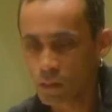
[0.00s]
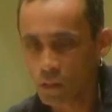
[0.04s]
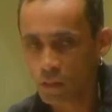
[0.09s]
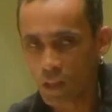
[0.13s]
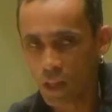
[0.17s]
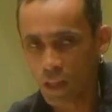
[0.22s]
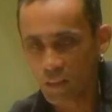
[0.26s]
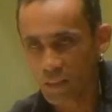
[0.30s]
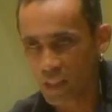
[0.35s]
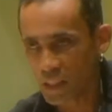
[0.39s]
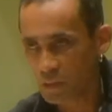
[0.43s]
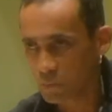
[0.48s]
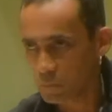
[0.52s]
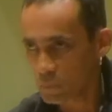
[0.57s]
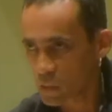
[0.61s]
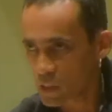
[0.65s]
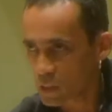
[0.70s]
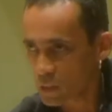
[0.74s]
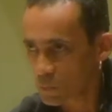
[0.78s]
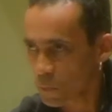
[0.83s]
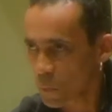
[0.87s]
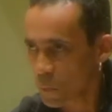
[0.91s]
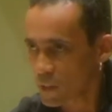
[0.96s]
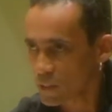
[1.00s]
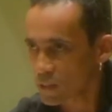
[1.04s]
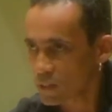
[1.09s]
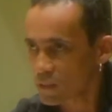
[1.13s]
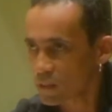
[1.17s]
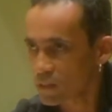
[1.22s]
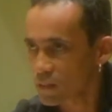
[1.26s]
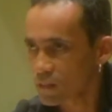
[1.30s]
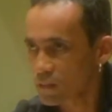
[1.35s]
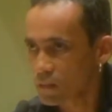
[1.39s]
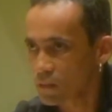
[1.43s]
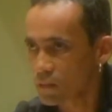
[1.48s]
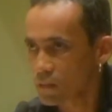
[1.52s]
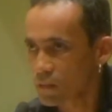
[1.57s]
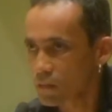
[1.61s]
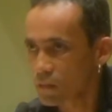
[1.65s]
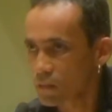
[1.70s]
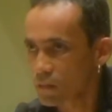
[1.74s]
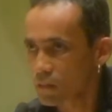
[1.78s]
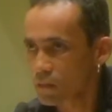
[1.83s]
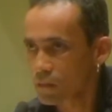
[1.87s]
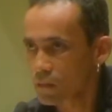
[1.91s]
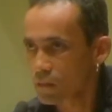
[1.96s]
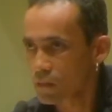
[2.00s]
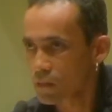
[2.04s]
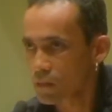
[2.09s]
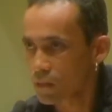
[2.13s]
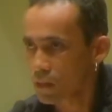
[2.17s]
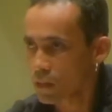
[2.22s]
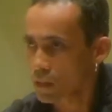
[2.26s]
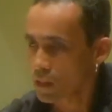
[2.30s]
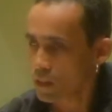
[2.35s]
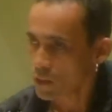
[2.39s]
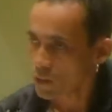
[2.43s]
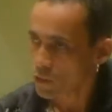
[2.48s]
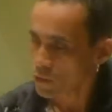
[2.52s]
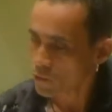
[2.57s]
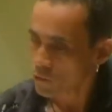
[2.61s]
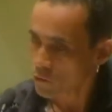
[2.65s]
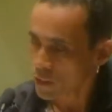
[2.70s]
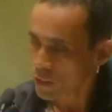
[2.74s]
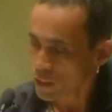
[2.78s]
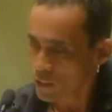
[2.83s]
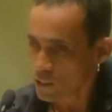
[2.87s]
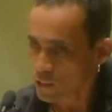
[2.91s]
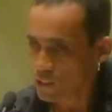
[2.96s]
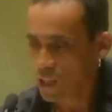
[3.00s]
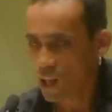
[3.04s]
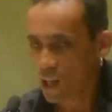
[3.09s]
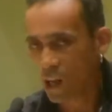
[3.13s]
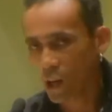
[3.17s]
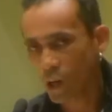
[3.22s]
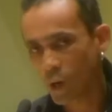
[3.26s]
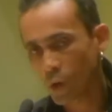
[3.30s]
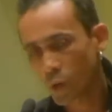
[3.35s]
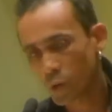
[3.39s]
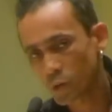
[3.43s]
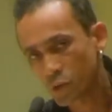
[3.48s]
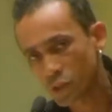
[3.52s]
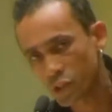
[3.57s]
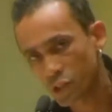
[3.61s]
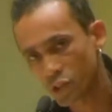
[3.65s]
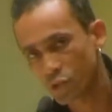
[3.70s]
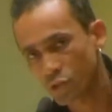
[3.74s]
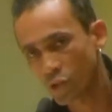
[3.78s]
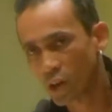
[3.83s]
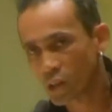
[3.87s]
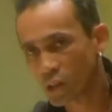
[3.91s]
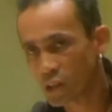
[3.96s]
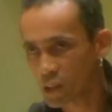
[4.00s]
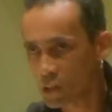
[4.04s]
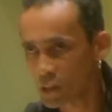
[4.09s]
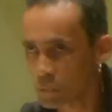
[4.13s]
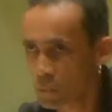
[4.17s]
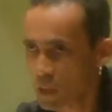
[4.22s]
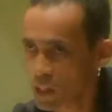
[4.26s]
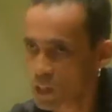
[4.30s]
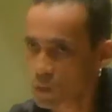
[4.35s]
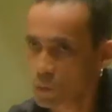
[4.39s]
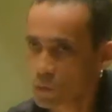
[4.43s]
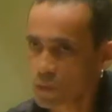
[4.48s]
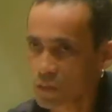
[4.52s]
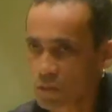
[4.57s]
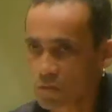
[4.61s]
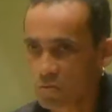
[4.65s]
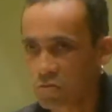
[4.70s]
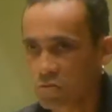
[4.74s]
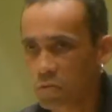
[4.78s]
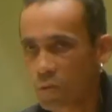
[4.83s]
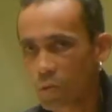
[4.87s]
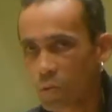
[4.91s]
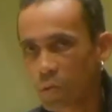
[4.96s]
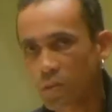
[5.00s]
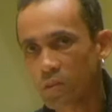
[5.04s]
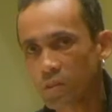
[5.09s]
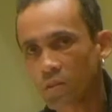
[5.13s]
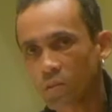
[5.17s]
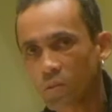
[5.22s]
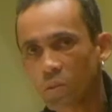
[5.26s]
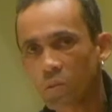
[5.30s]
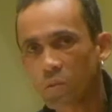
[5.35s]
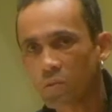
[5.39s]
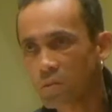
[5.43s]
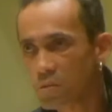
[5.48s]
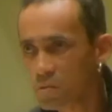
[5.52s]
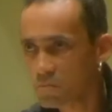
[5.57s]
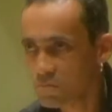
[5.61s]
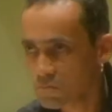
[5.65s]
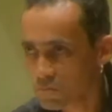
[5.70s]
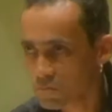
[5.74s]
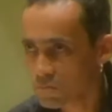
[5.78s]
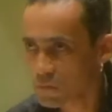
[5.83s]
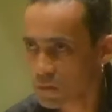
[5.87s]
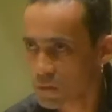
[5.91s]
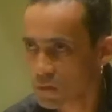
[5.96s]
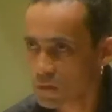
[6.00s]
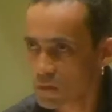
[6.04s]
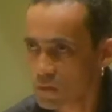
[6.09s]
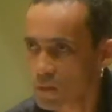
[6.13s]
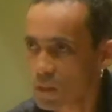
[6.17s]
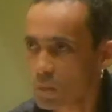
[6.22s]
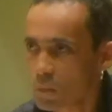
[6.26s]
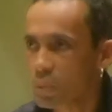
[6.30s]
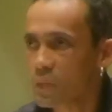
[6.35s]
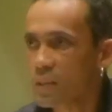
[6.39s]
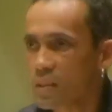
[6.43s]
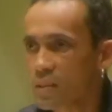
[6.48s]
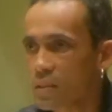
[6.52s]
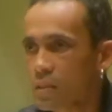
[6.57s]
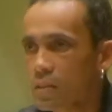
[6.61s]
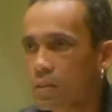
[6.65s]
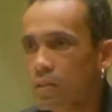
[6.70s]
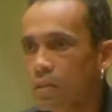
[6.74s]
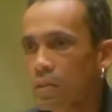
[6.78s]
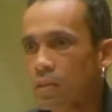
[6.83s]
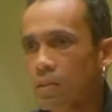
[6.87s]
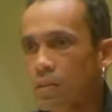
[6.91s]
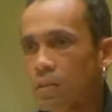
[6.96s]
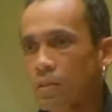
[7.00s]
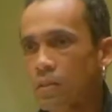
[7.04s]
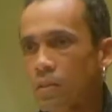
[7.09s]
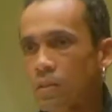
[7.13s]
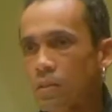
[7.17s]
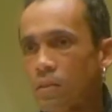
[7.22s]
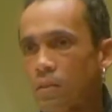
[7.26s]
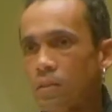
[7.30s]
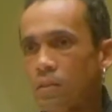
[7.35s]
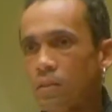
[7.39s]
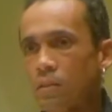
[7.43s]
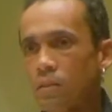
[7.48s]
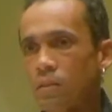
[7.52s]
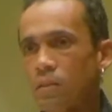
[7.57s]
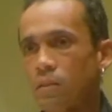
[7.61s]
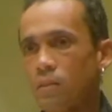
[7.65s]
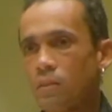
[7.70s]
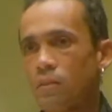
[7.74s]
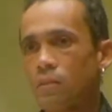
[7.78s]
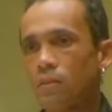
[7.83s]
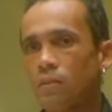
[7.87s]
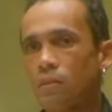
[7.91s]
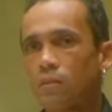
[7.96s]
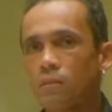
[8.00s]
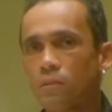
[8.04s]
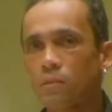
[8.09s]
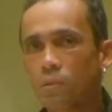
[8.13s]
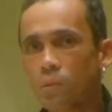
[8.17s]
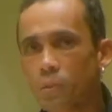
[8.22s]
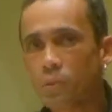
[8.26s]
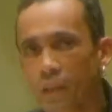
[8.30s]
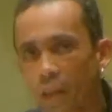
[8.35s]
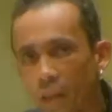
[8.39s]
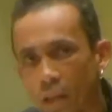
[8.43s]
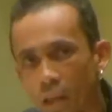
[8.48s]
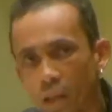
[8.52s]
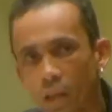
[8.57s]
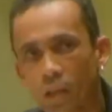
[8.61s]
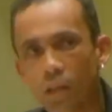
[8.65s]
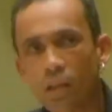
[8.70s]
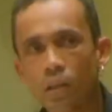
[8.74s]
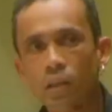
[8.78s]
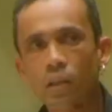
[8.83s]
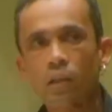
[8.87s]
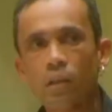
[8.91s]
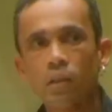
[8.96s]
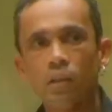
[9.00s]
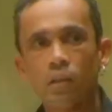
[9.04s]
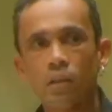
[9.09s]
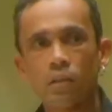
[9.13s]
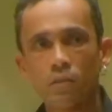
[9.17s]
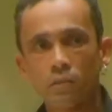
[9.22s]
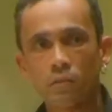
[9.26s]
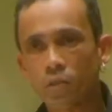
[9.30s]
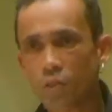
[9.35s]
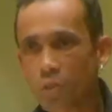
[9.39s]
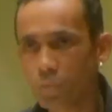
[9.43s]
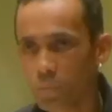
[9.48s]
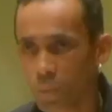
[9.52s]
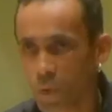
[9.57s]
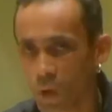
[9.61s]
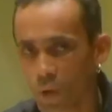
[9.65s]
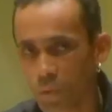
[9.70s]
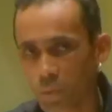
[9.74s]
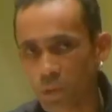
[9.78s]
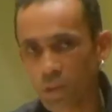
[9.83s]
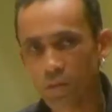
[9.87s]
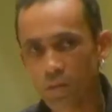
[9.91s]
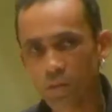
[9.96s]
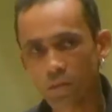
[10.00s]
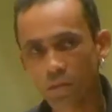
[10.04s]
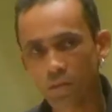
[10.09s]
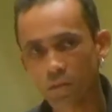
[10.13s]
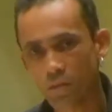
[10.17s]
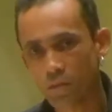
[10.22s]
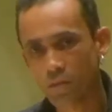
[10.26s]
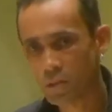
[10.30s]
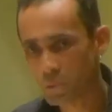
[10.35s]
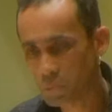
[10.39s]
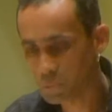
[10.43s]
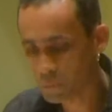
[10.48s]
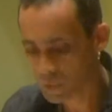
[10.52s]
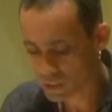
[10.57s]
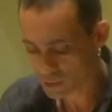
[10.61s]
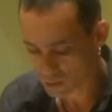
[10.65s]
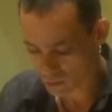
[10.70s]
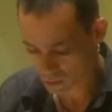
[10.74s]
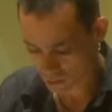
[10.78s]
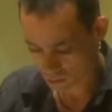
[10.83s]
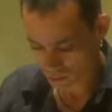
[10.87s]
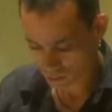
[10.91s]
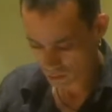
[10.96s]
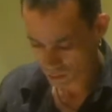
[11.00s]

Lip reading: and that middle point that allows its rocking backwards and forwards called the present. Today, this moment, this minute.